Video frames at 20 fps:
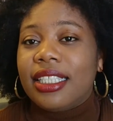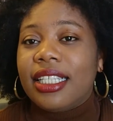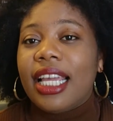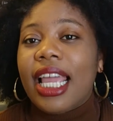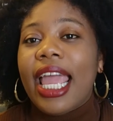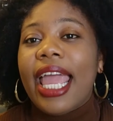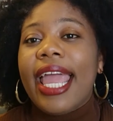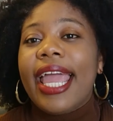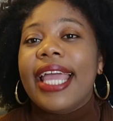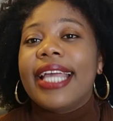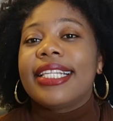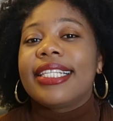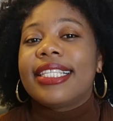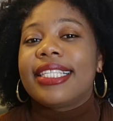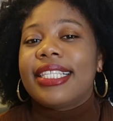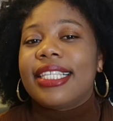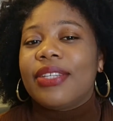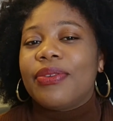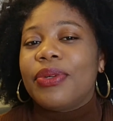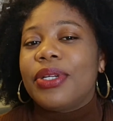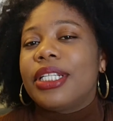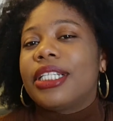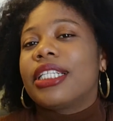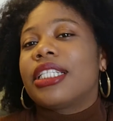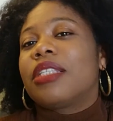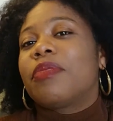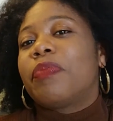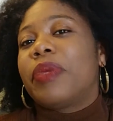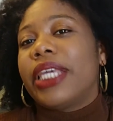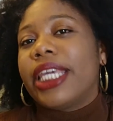AZ, which
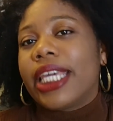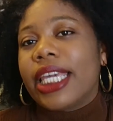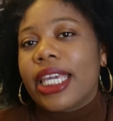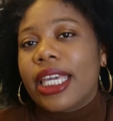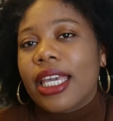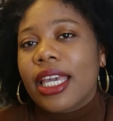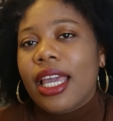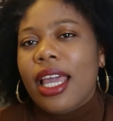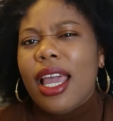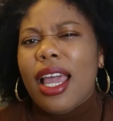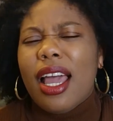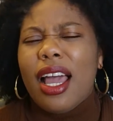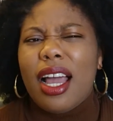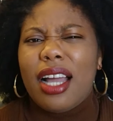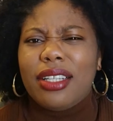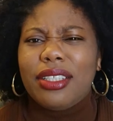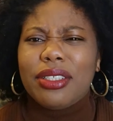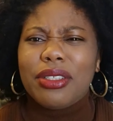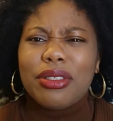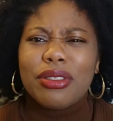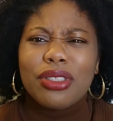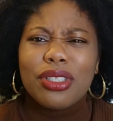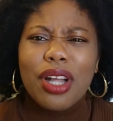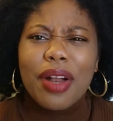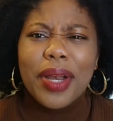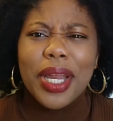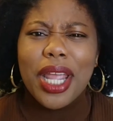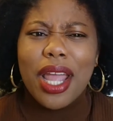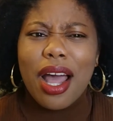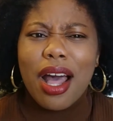is pig. I know,
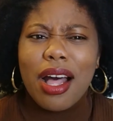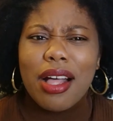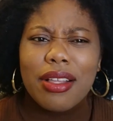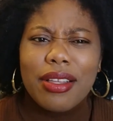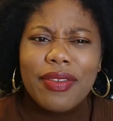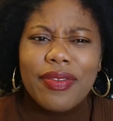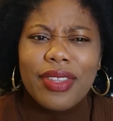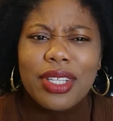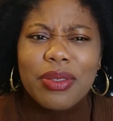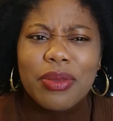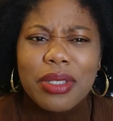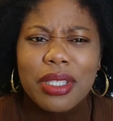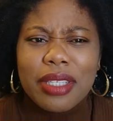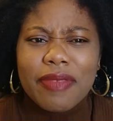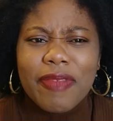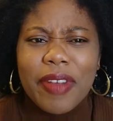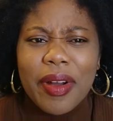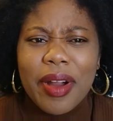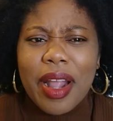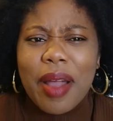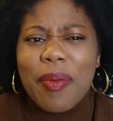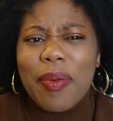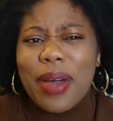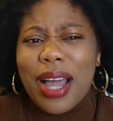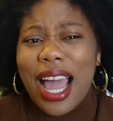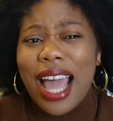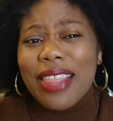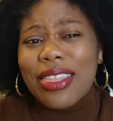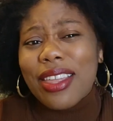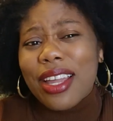sorry y'all if this wasn't very helpful.
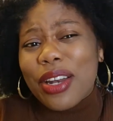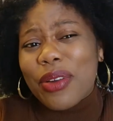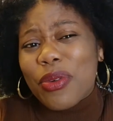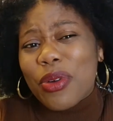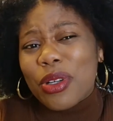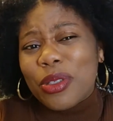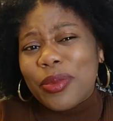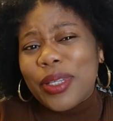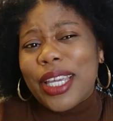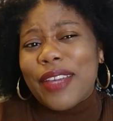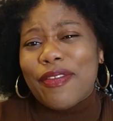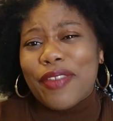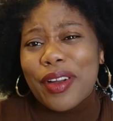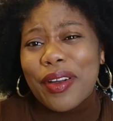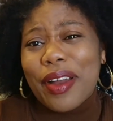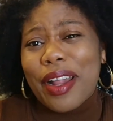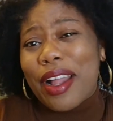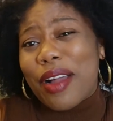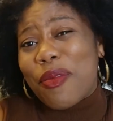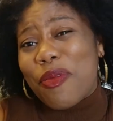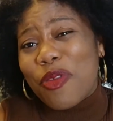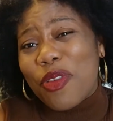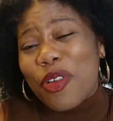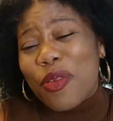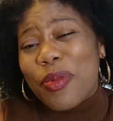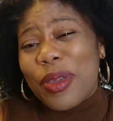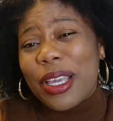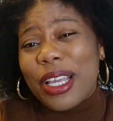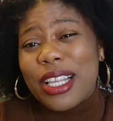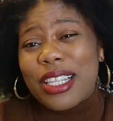I thought it would be very
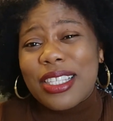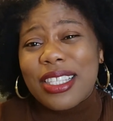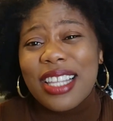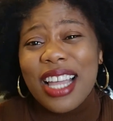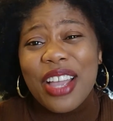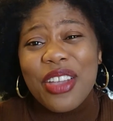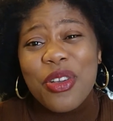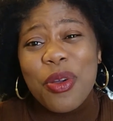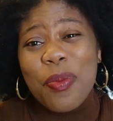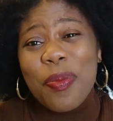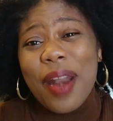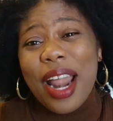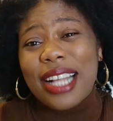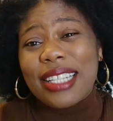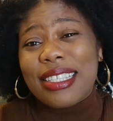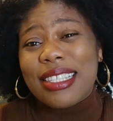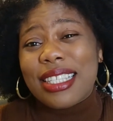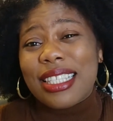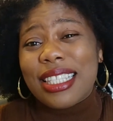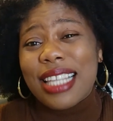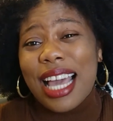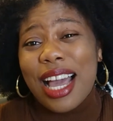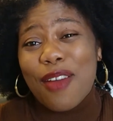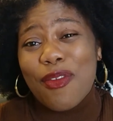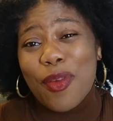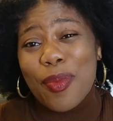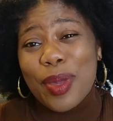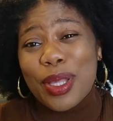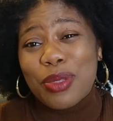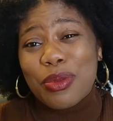helpful because now you're practicing the
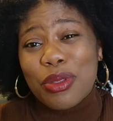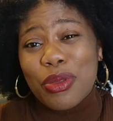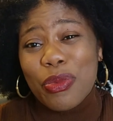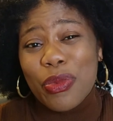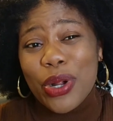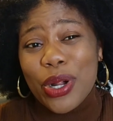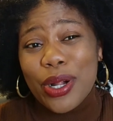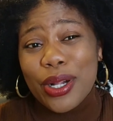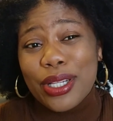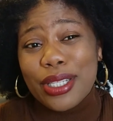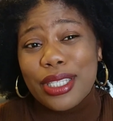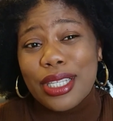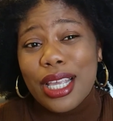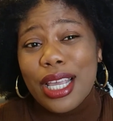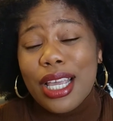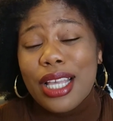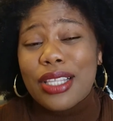alphabet with the words.